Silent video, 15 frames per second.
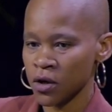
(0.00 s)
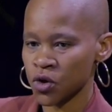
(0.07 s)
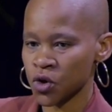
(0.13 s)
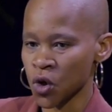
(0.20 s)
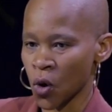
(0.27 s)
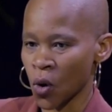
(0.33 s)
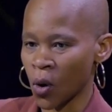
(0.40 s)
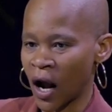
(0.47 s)

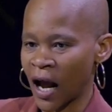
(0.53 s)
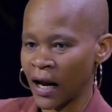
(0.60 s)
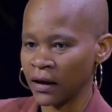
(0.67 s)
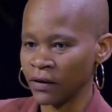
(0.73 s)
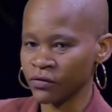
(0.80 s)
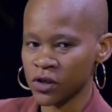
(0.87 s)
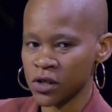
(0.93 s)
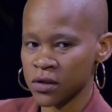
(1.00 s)
So
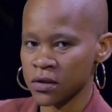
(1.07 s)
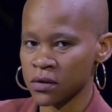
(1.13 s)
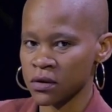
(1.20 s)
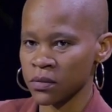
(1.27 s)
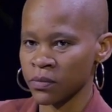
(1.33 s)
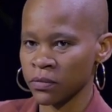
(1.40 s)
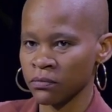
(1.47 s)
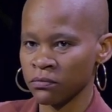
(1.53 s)
I've
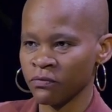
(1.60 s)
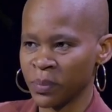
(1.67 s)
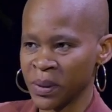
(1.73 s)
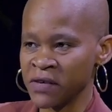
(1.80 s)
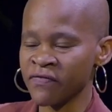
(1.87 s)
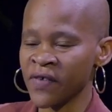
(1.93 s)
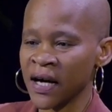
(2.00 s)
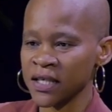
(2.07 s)
just
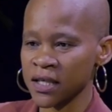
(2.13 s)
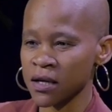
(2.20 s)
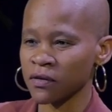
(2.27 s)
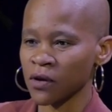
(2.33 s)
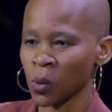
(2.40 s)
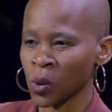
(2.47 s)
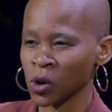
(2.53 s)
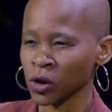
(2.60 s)
been finding
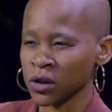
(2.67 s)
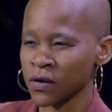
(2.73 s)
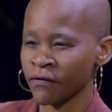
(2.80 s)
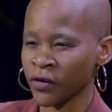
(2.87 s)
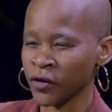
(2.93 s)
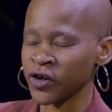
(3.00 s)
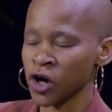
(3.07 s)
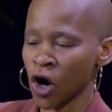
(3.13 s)
the world a
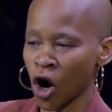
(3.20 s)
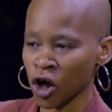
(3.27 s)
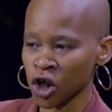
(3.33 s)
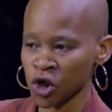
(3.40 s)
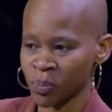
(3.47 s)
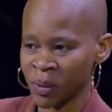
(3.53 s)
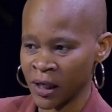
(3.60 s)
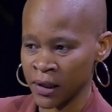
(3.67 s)
very
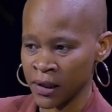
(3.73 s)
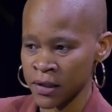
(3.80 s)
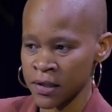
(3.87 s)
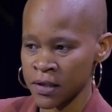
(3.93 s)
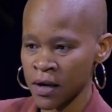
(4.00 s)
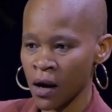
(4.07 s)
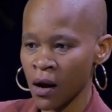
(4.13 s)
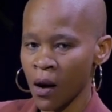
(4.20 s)
harsh
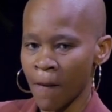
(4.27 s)
place.